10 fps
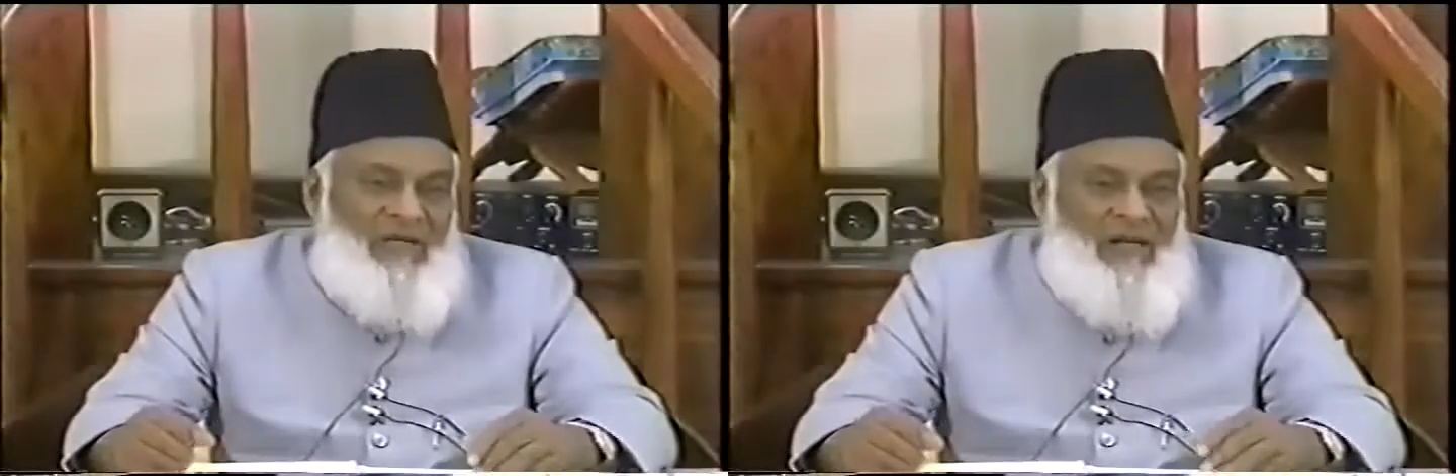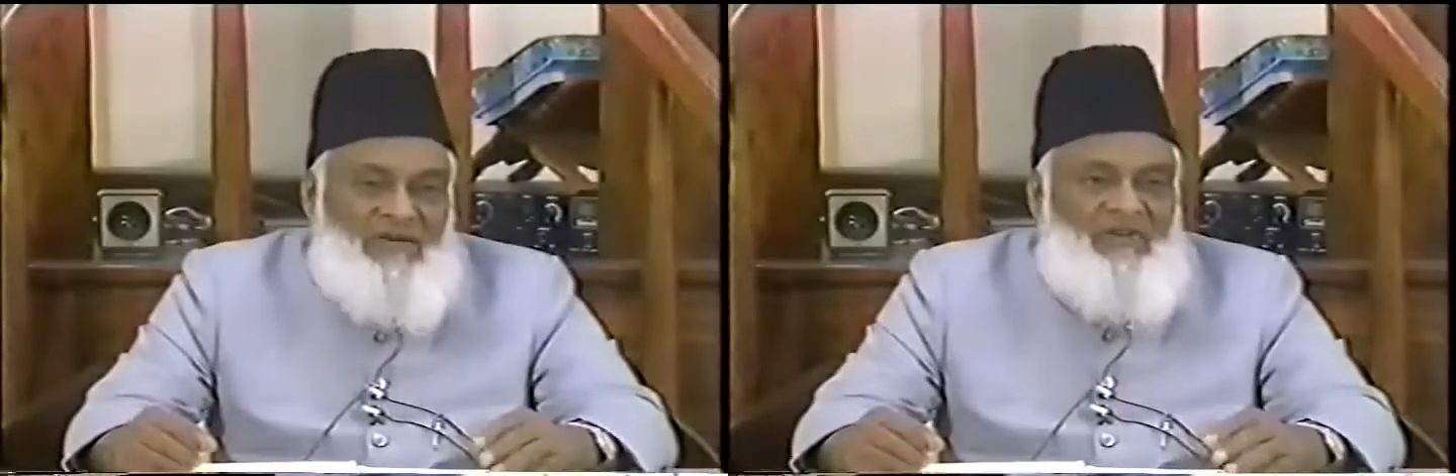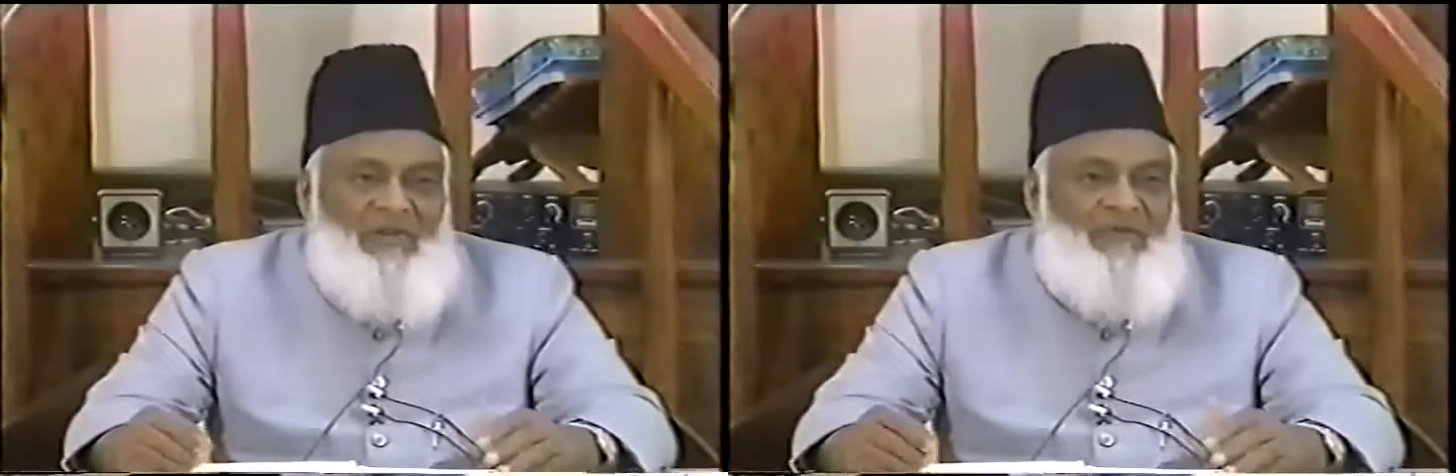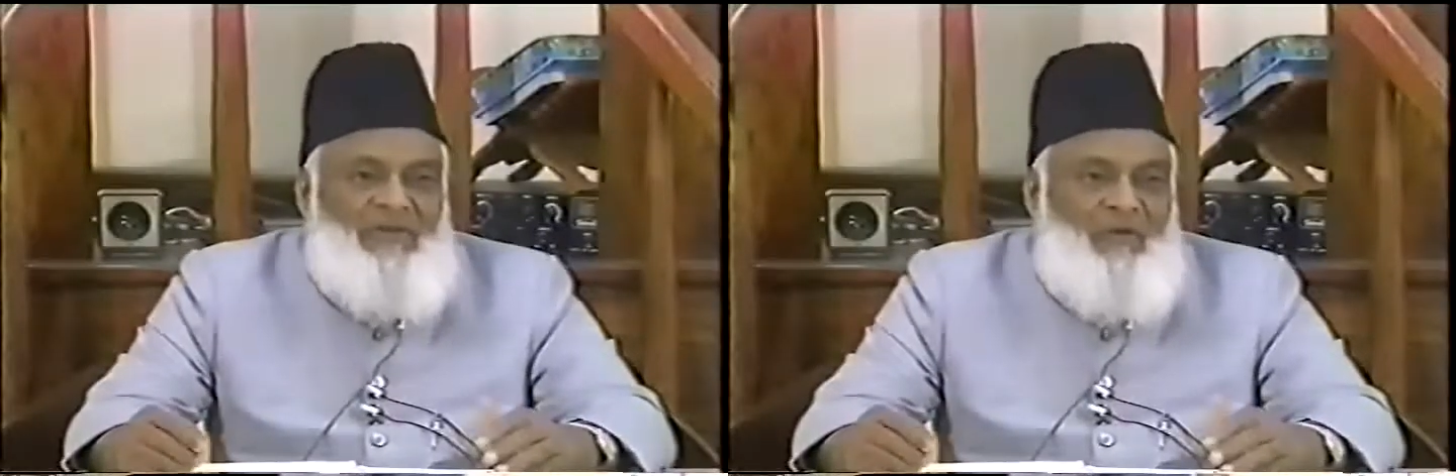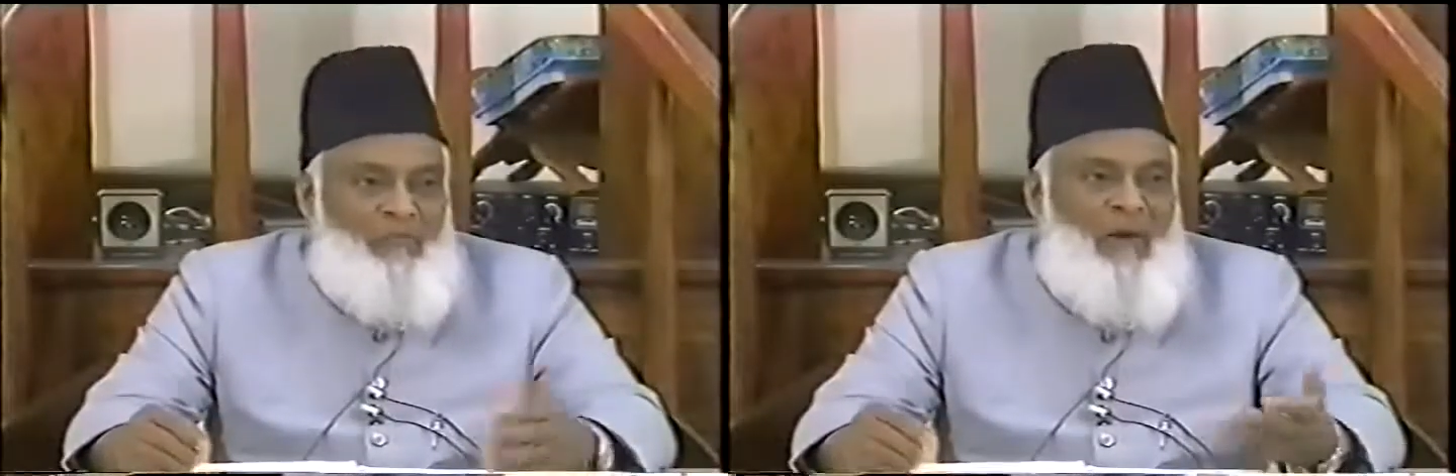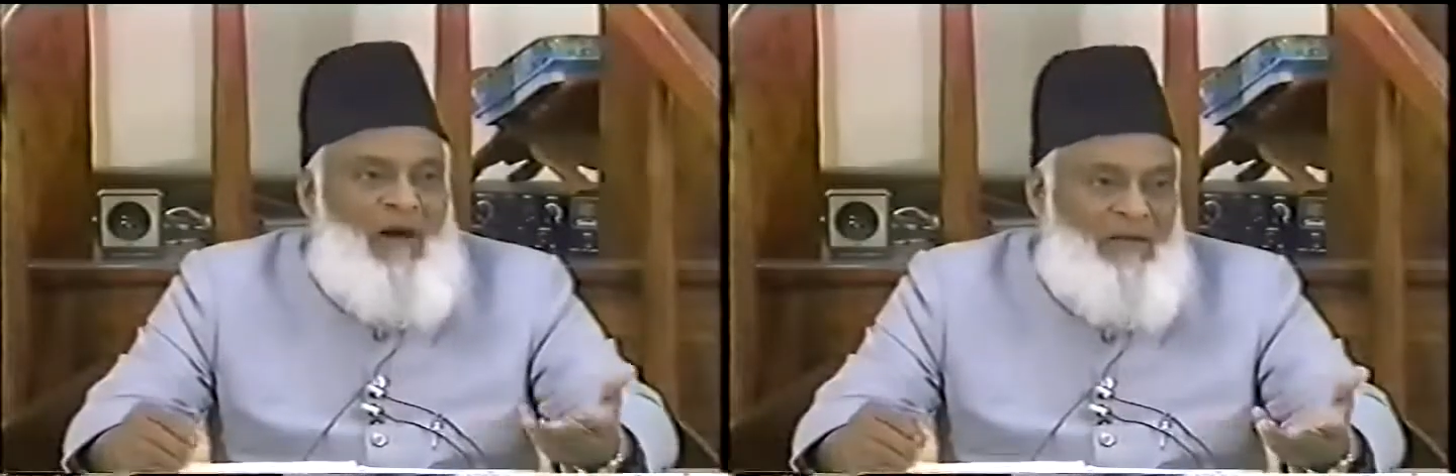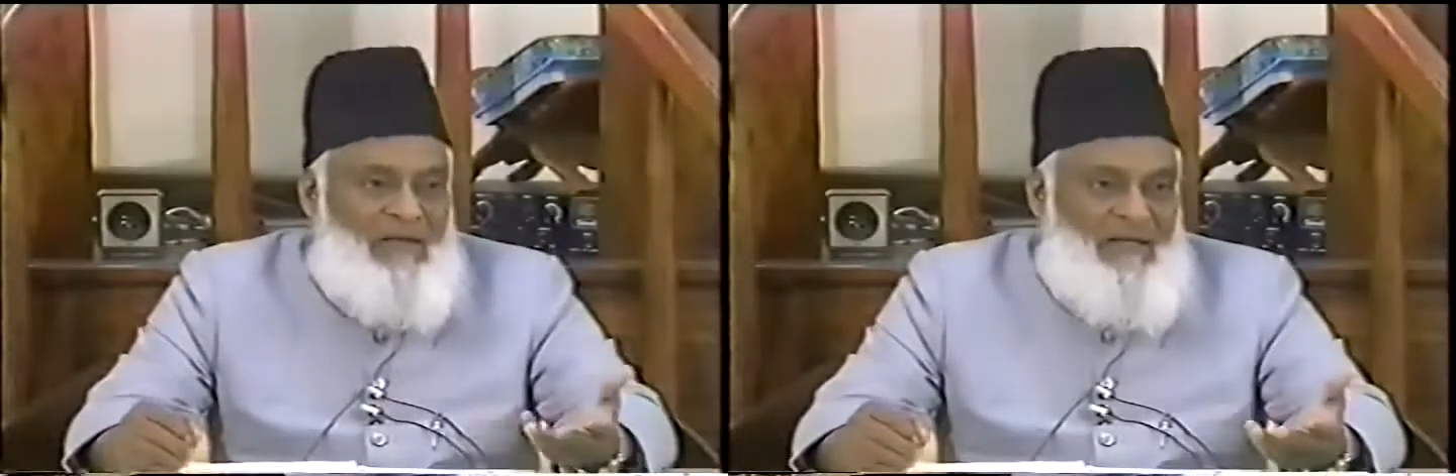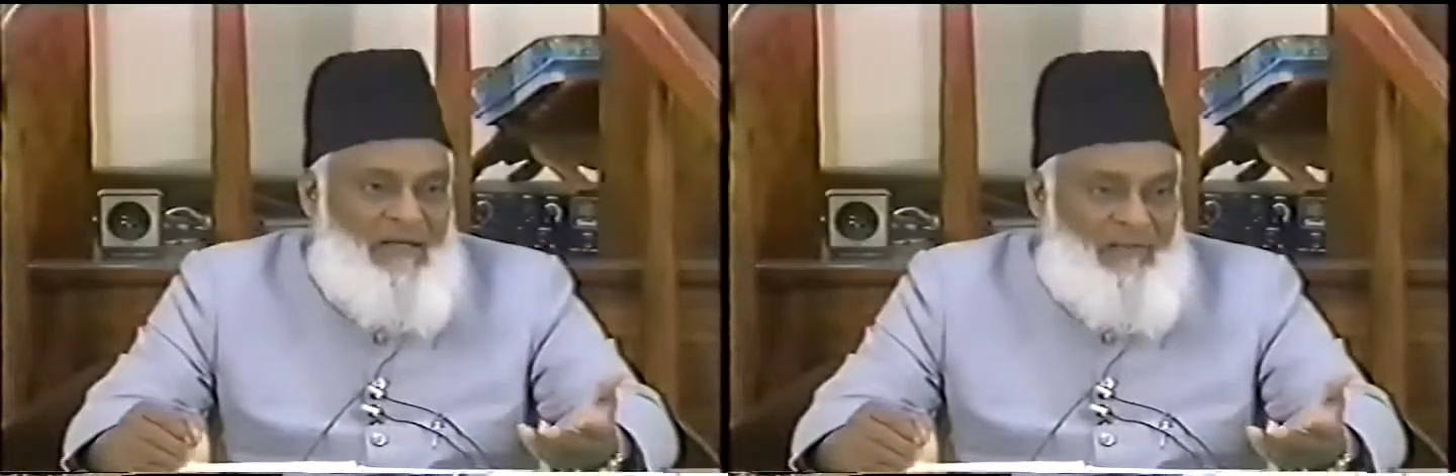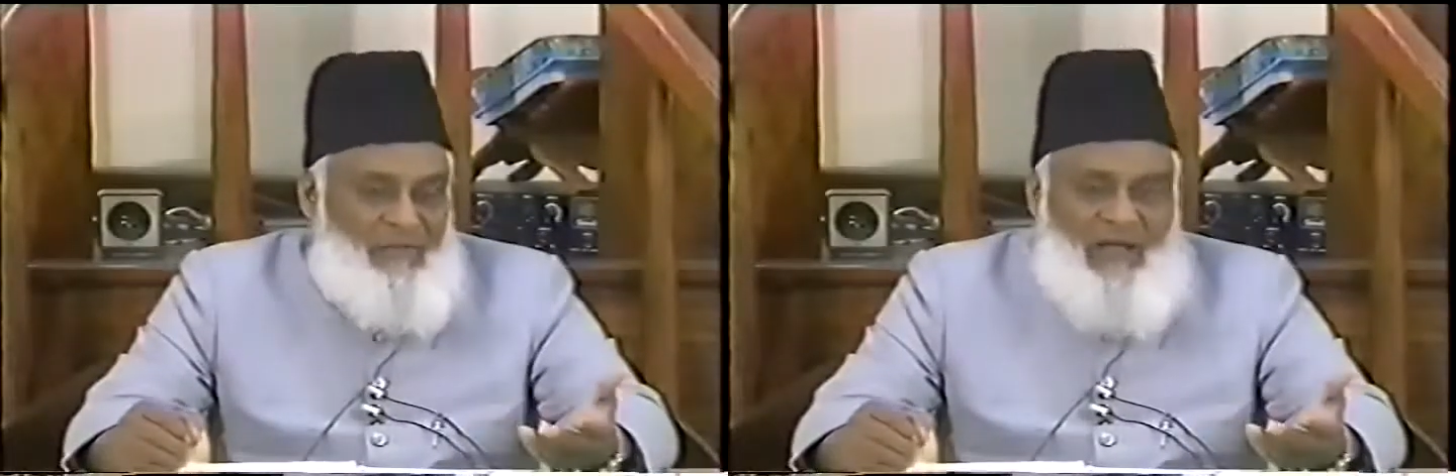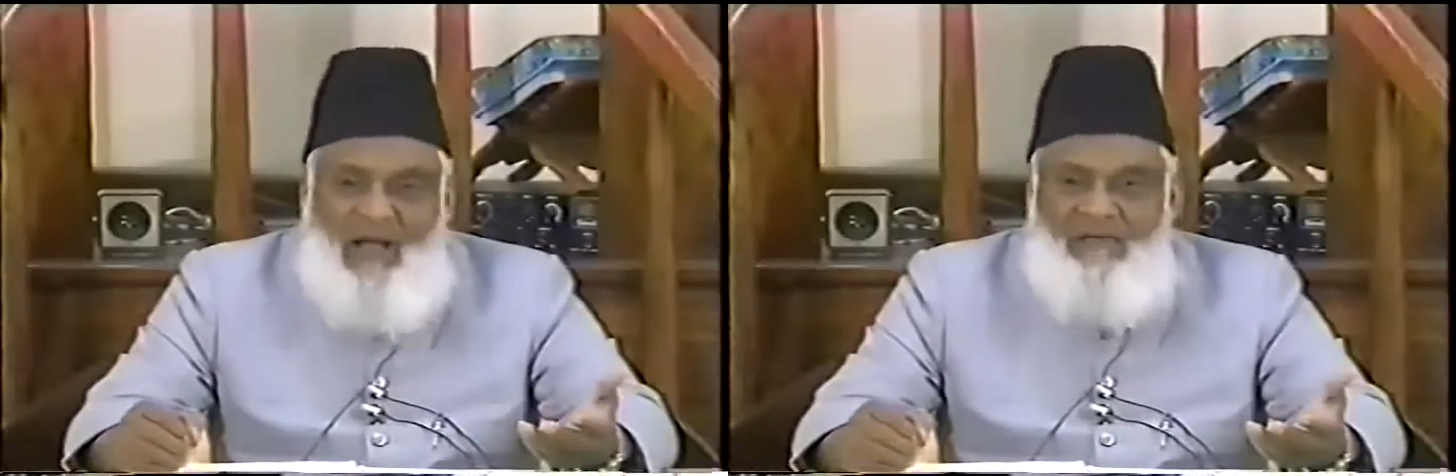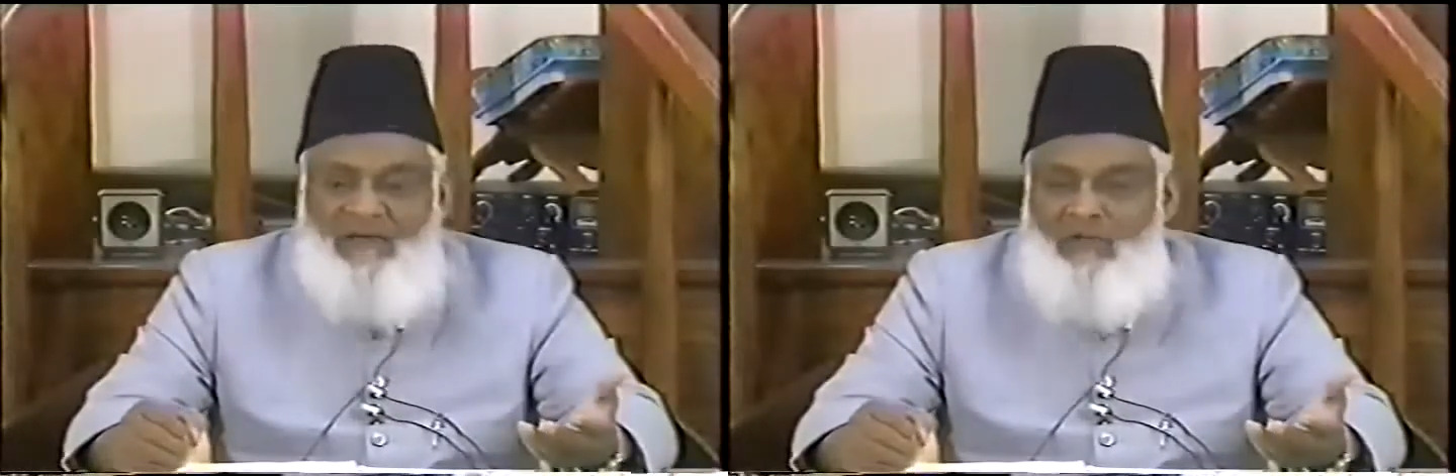condition of the Ummah, because